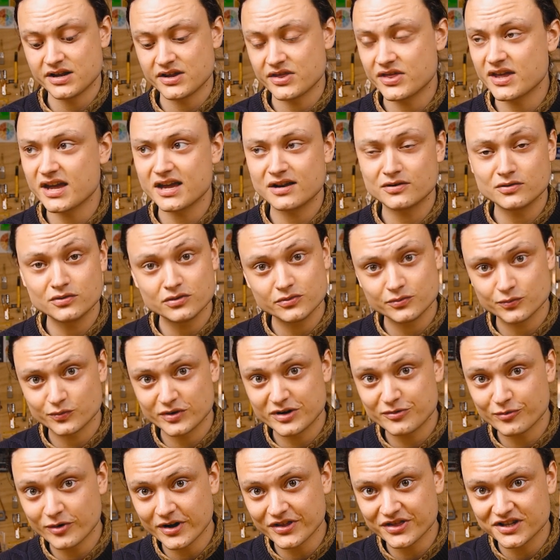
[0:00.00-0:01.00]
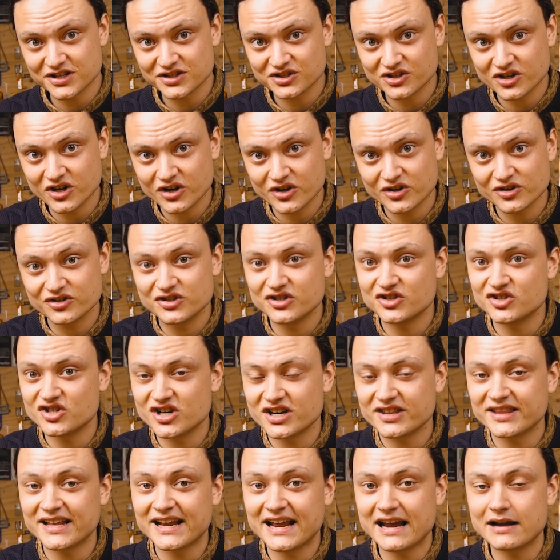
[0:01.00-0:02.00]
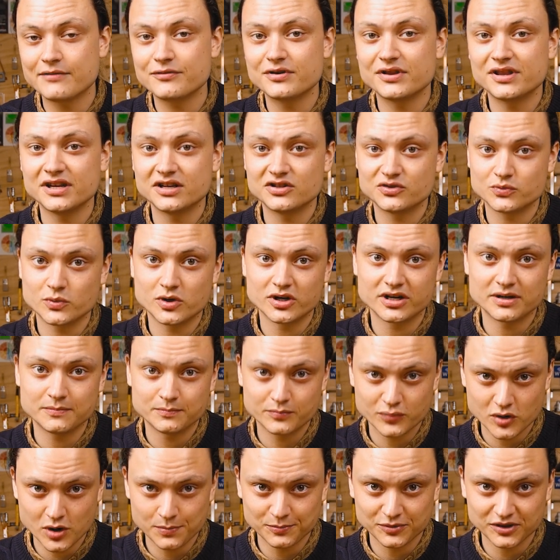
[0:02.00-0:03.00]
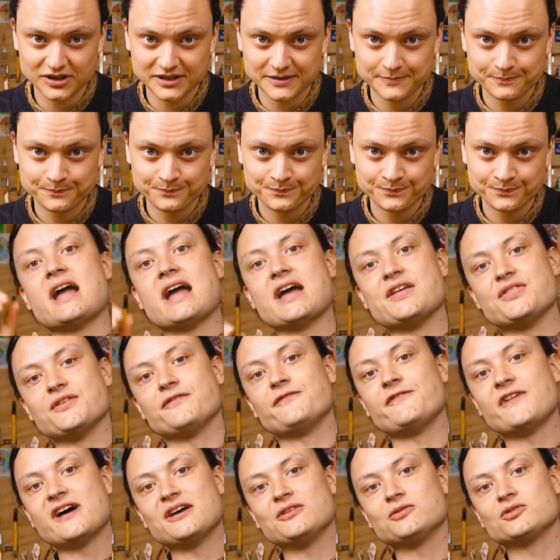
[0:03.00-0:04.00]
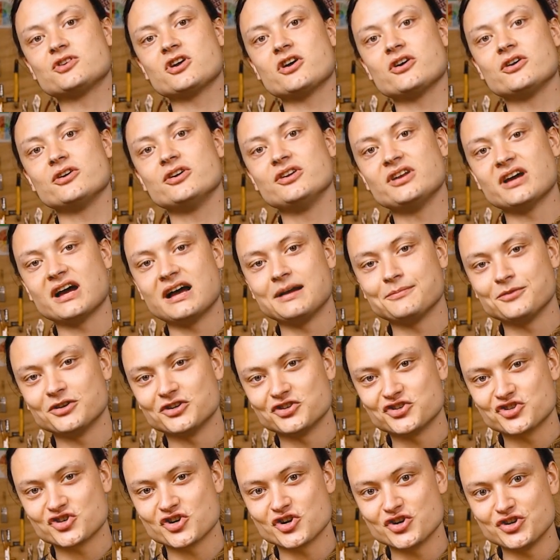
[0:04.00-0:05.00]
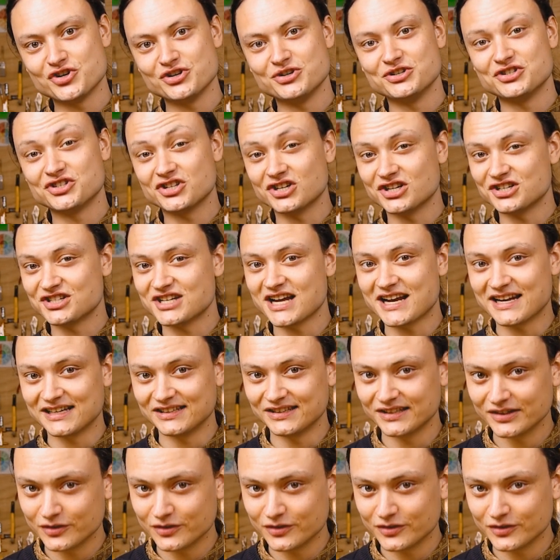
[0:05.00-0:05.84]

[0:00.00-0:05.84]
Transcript: Then rerun this code to check that everything is working properly. And the final code I'm going to show you is going to take a